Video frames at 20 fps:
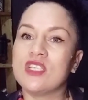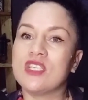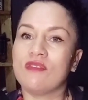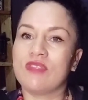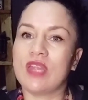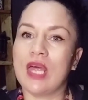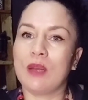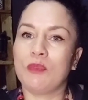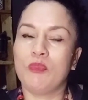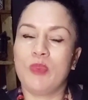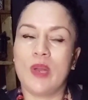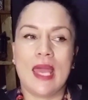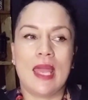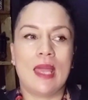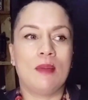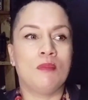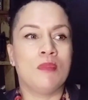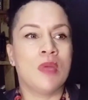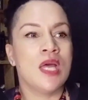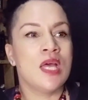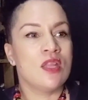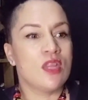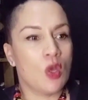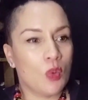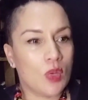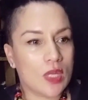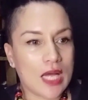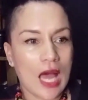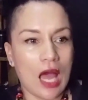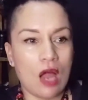of that blame. They
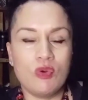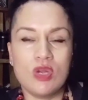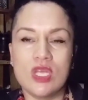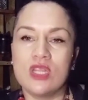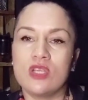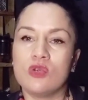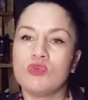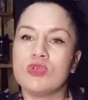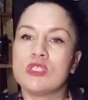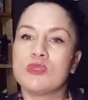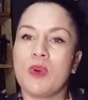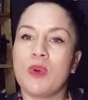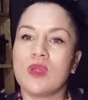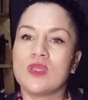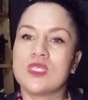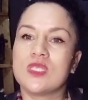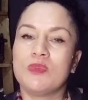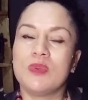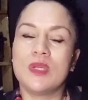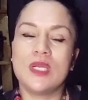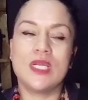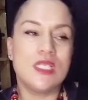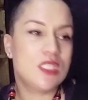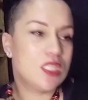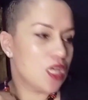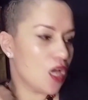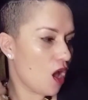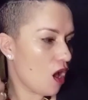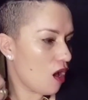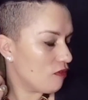will carry the
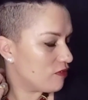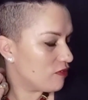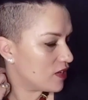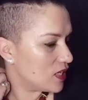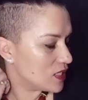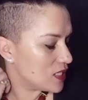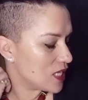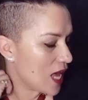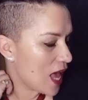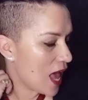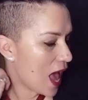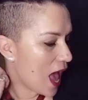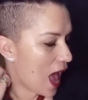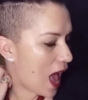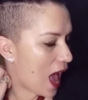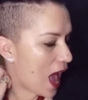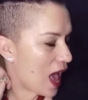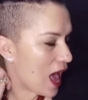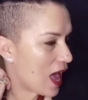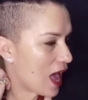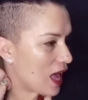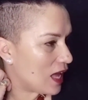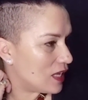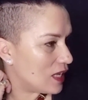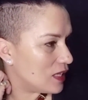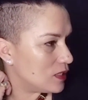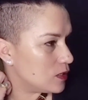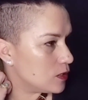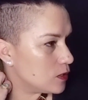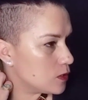responsibility of it,
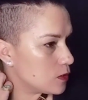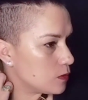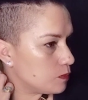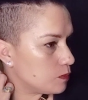and